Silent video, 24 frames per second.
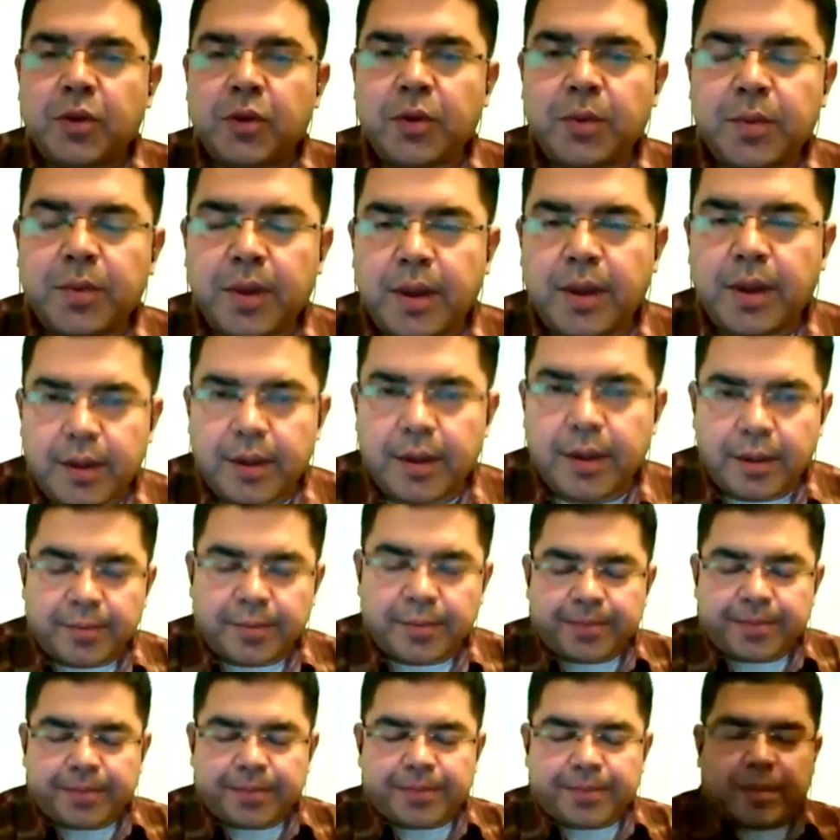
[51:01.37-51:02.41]
so
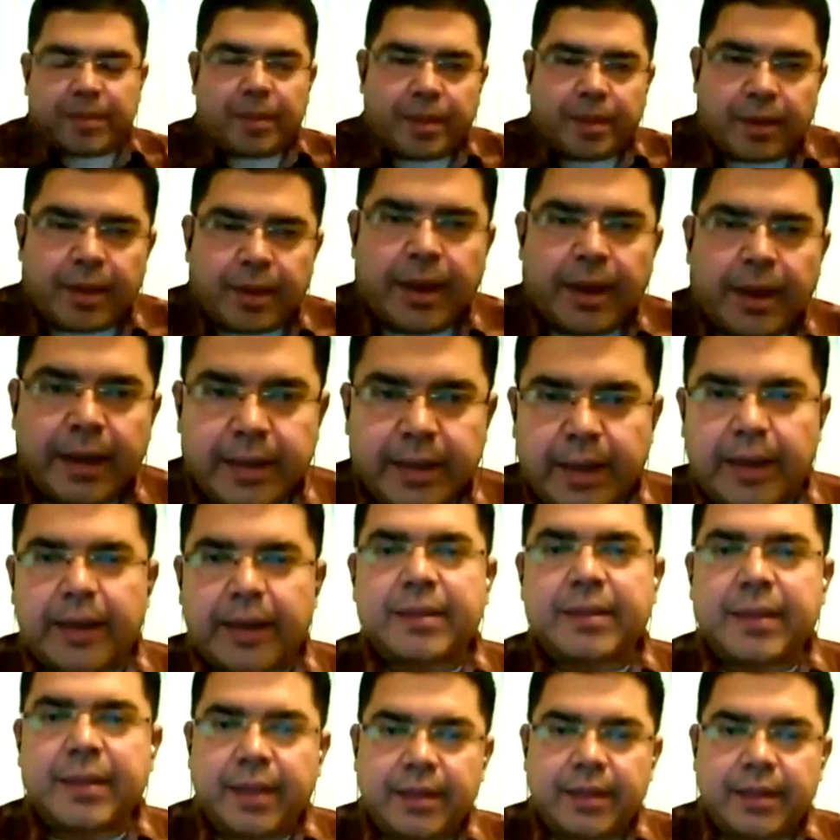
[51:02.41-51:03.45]

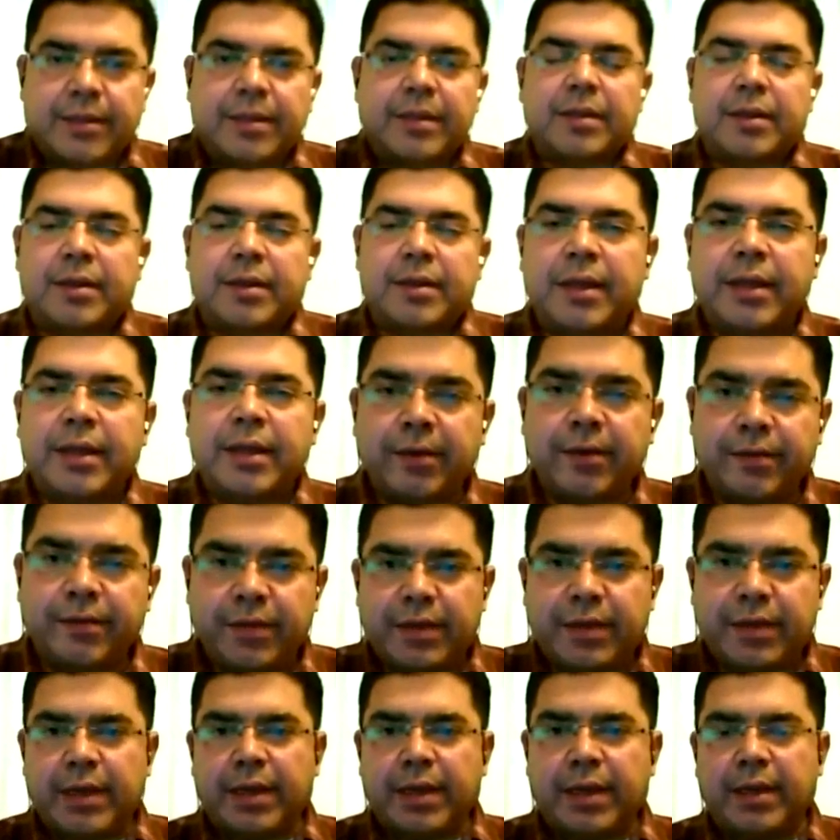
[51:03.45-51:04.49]
I think the need of
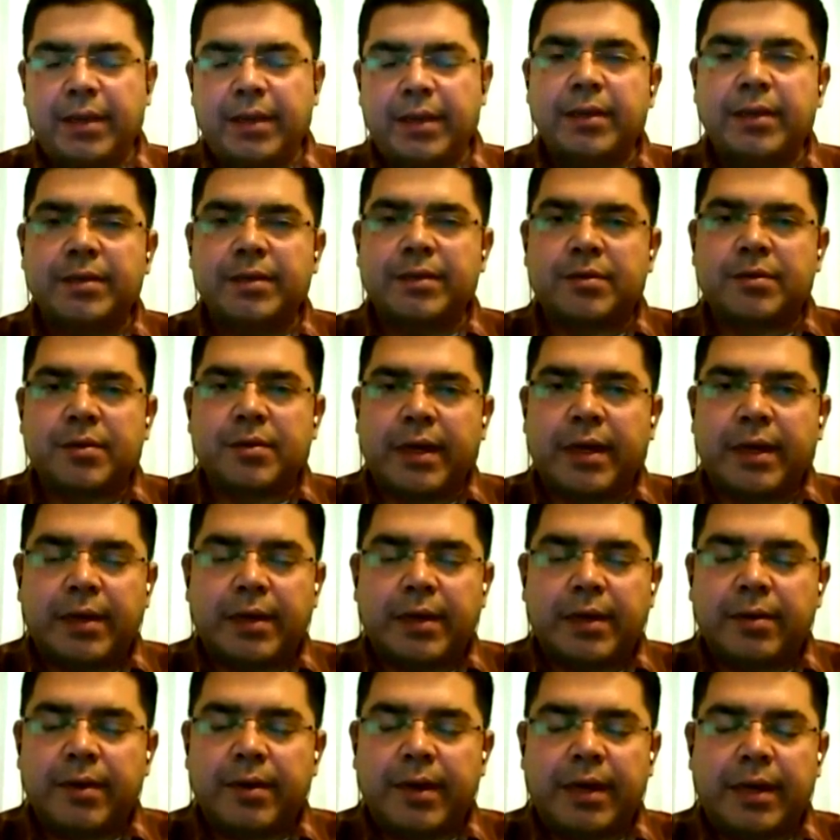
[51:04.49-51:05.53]
the day is
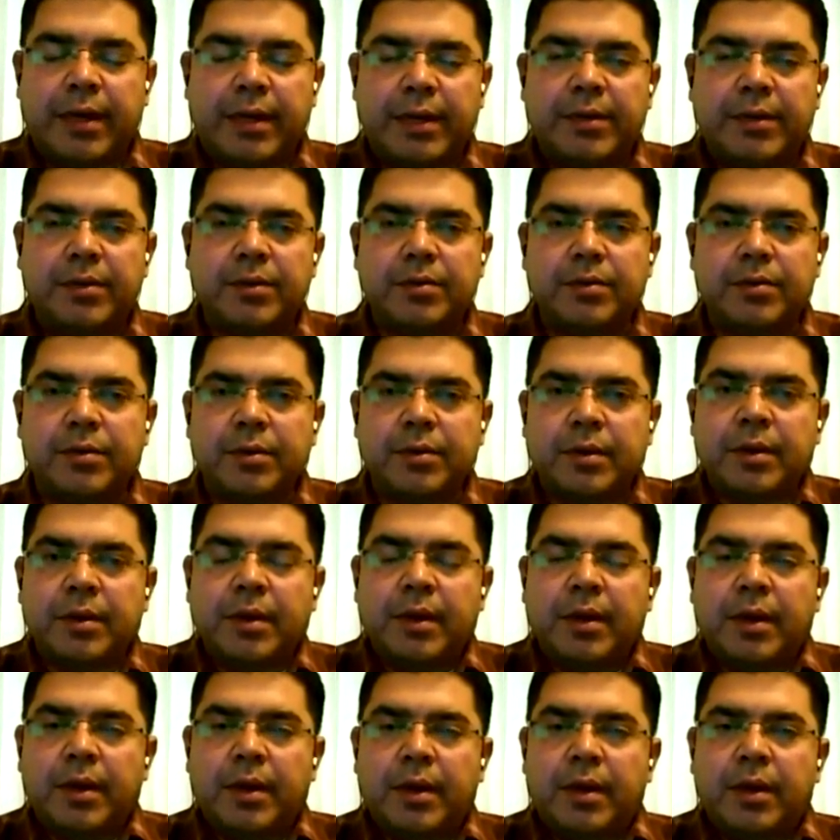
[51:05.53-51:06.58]
really to
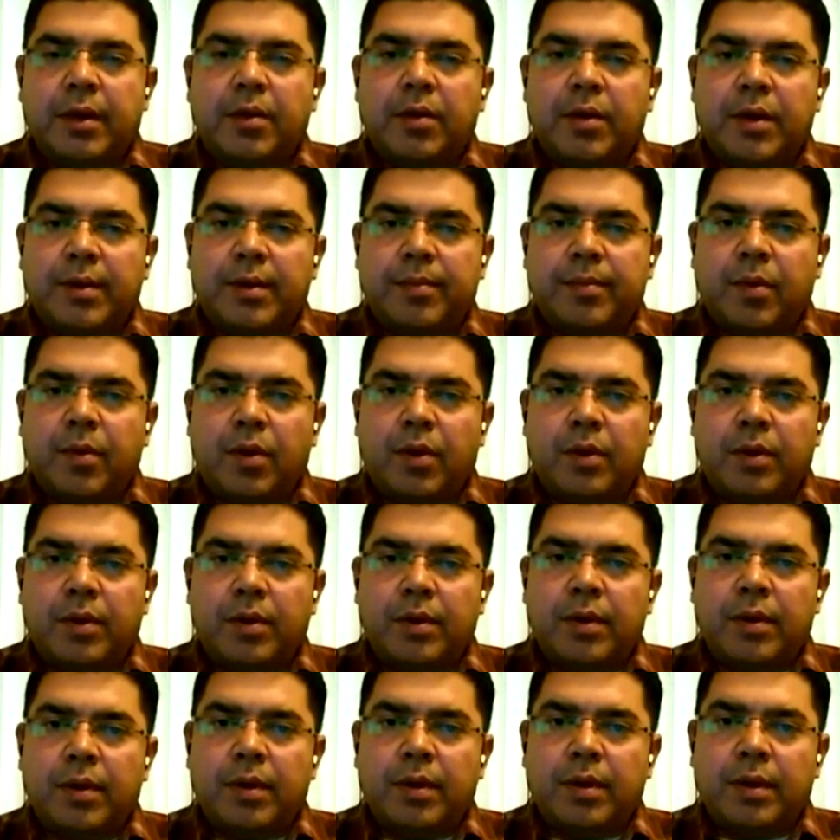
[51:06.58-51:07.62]
look at more